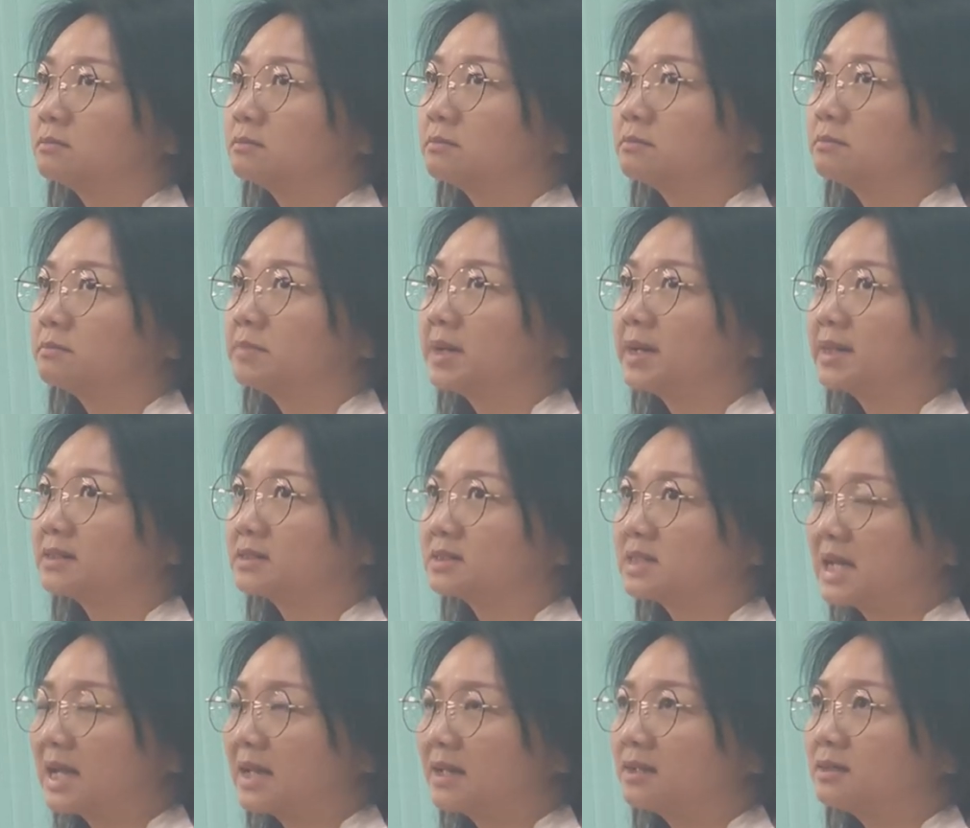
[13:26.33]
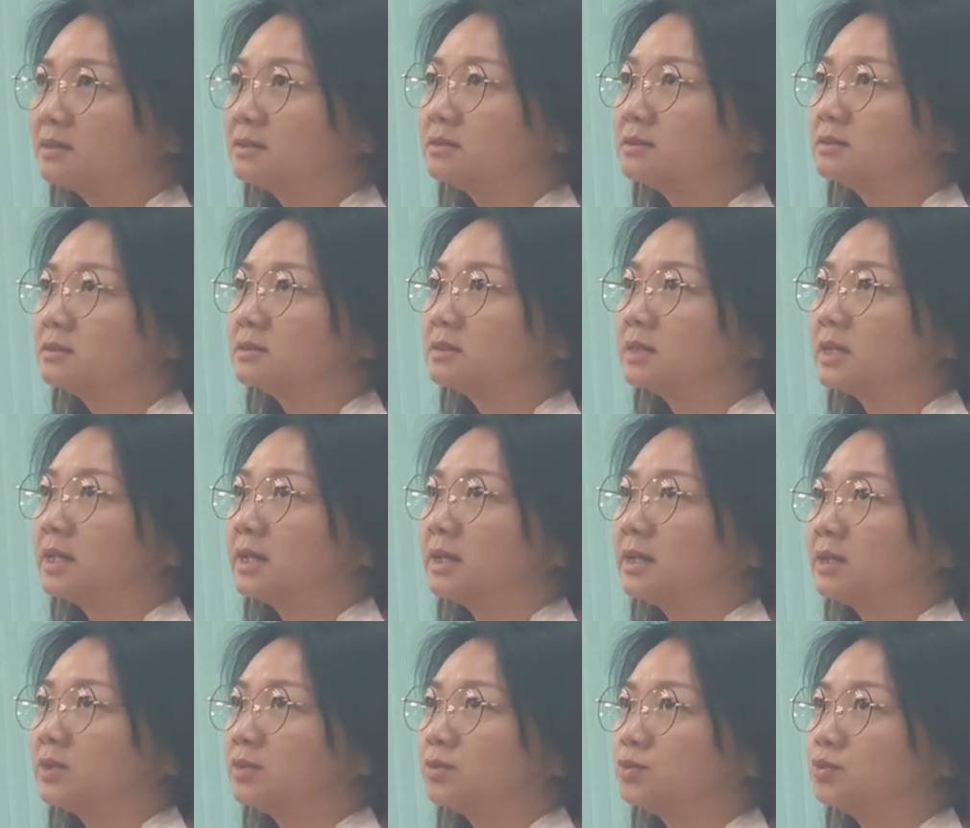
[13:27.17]
back then they
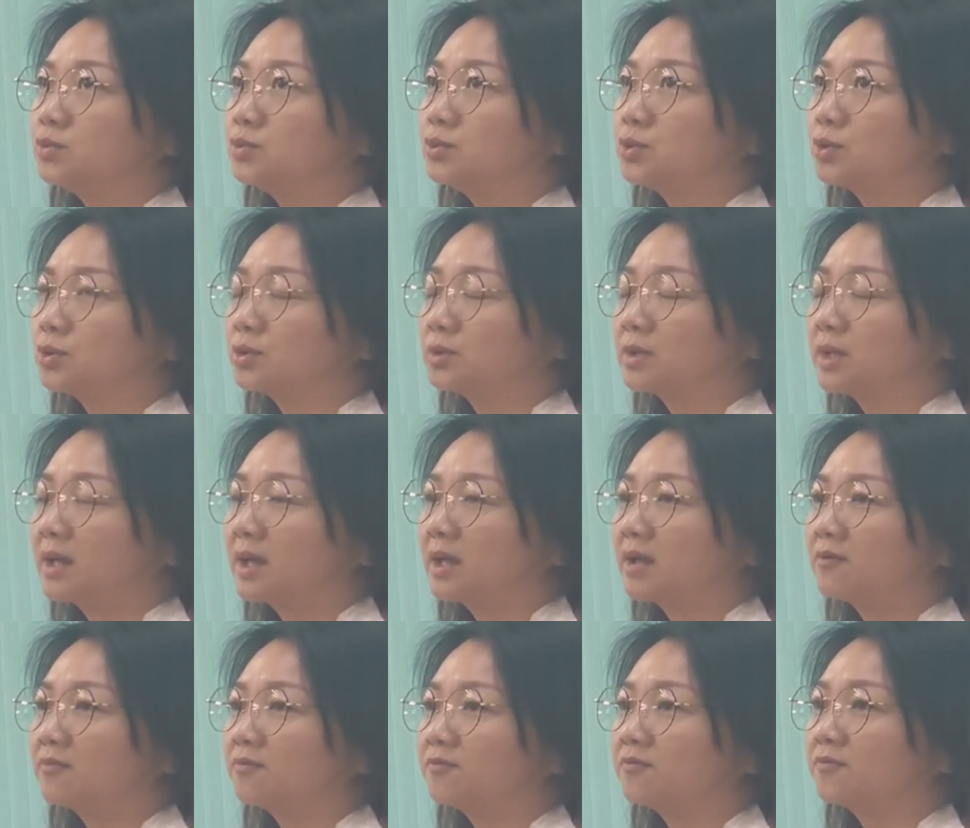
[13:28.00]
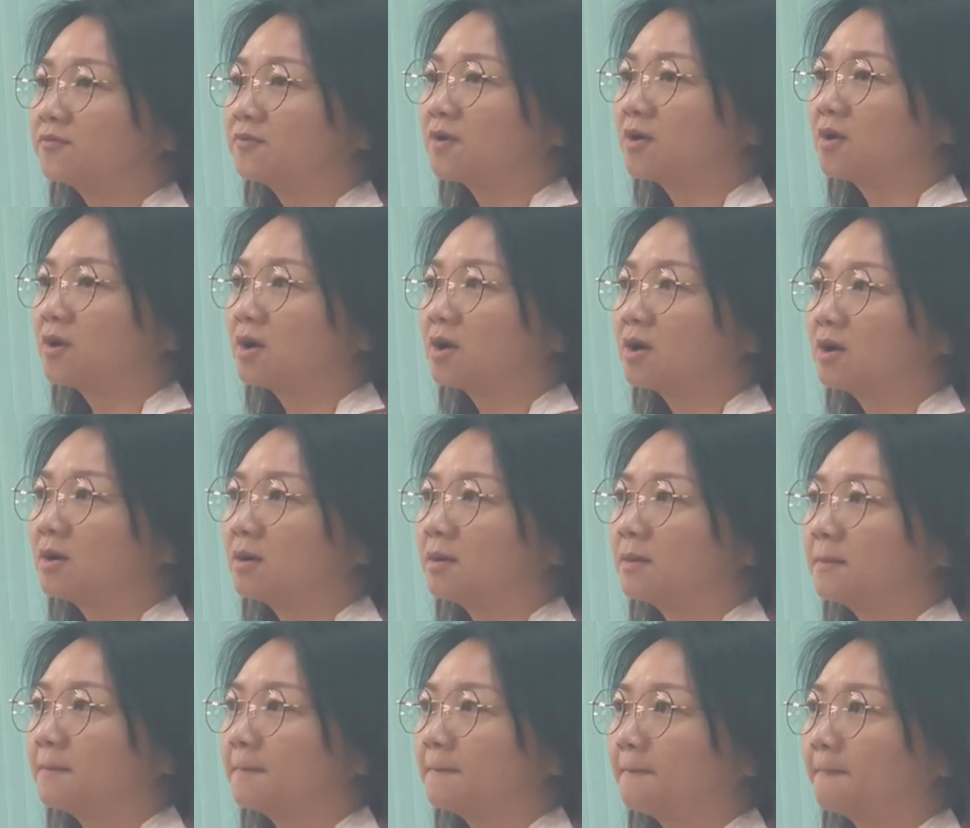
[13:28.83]
do not have
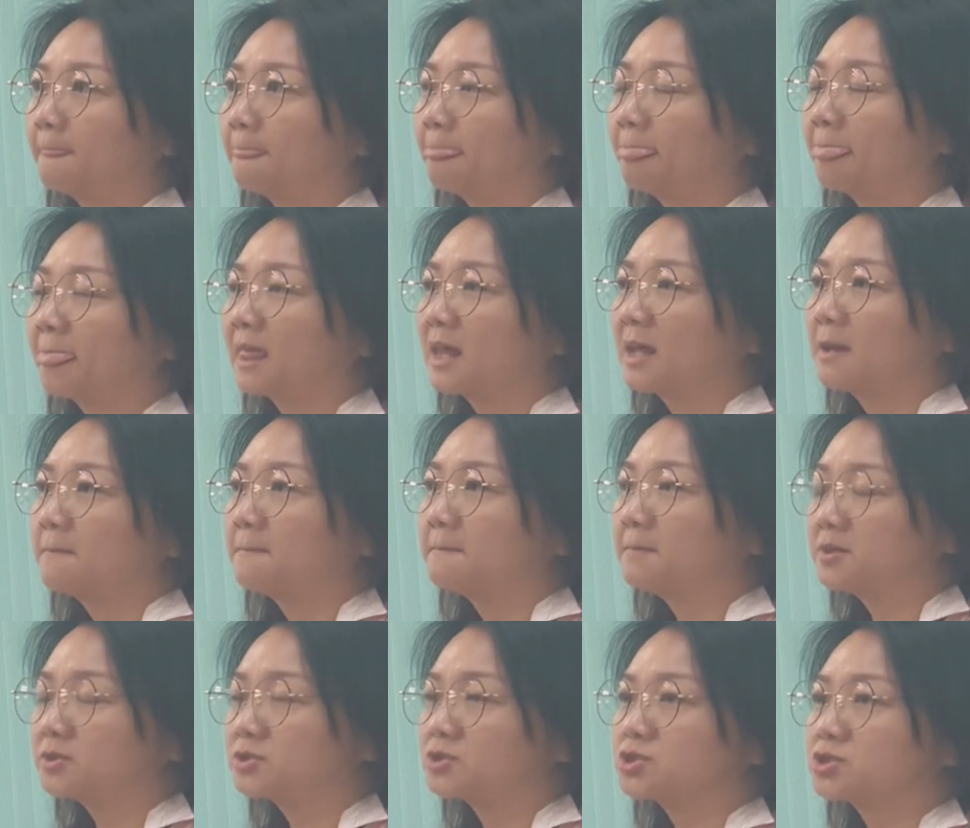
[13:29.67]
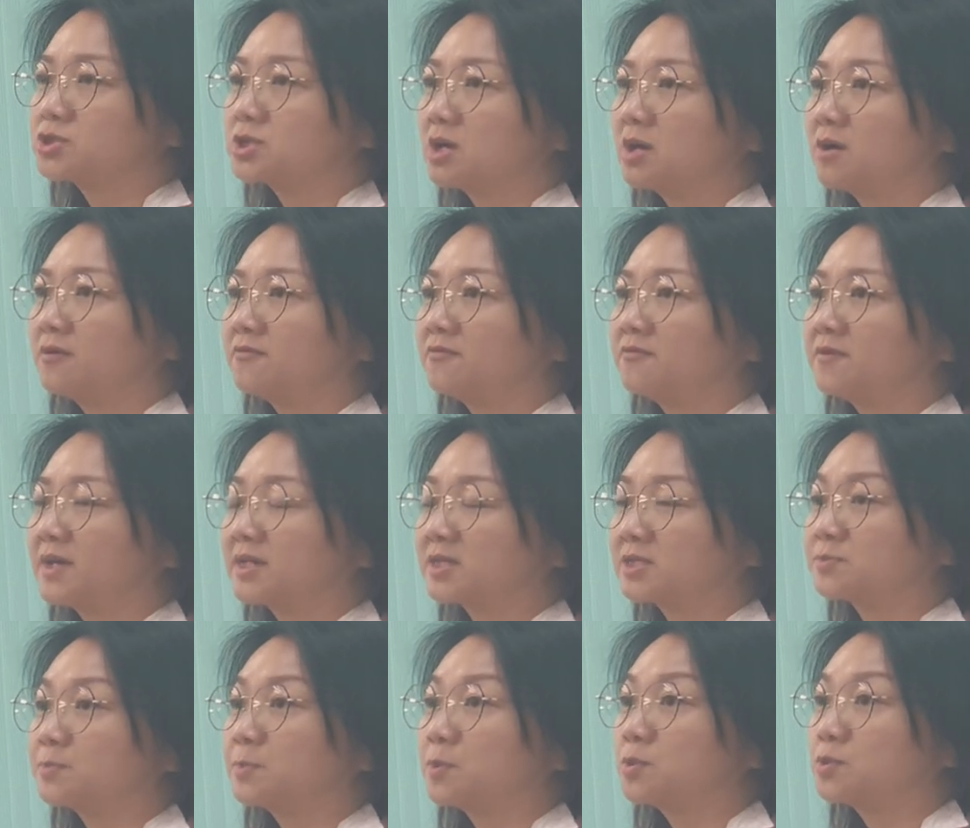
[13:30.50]
much of
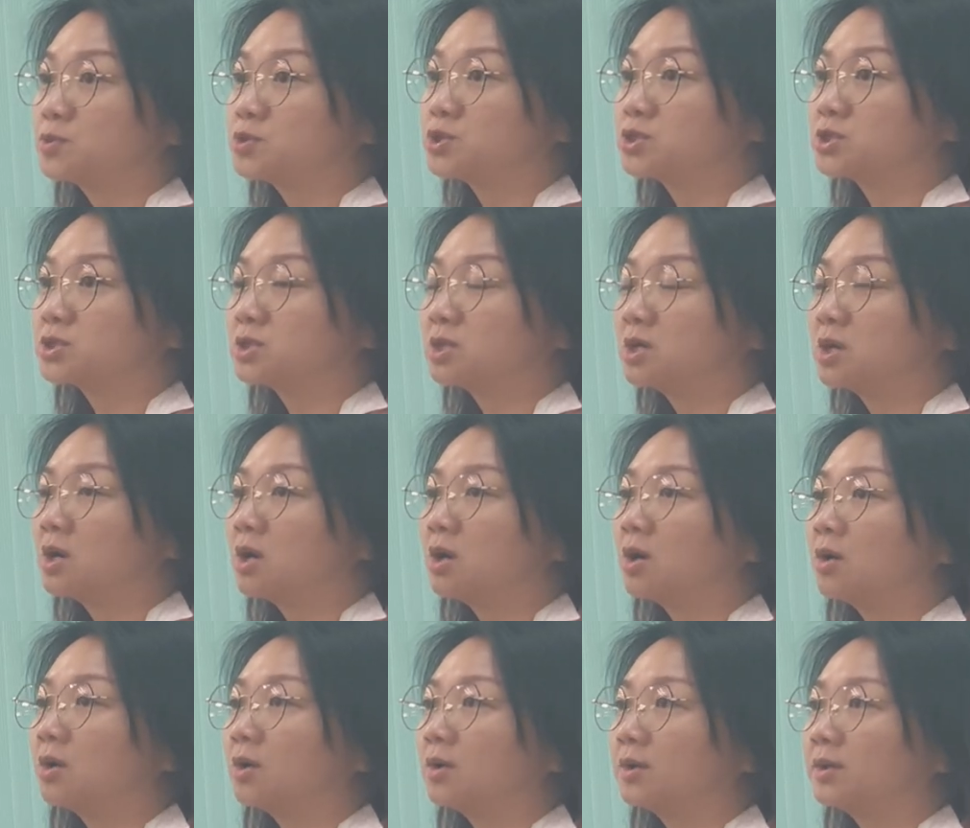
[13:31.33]
exposure on